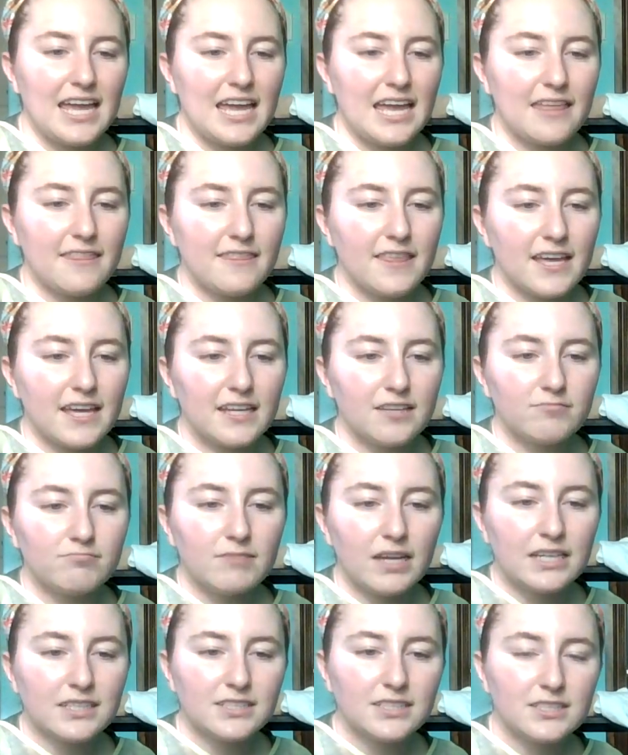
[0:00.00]
And then
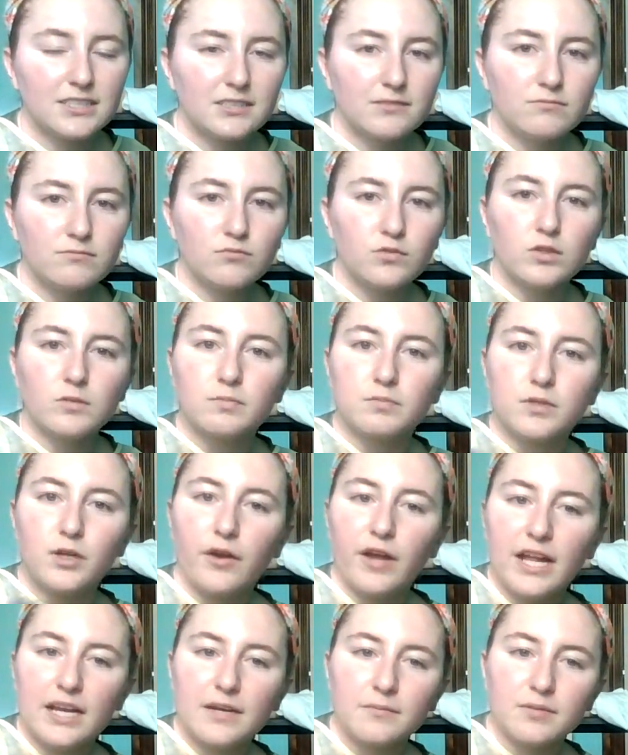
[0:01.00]
next, we'll go
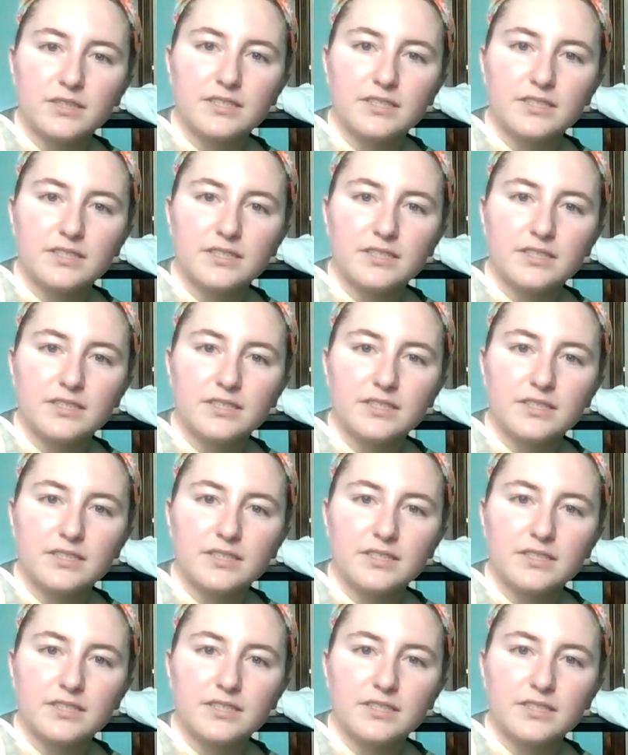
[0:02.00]
ahead and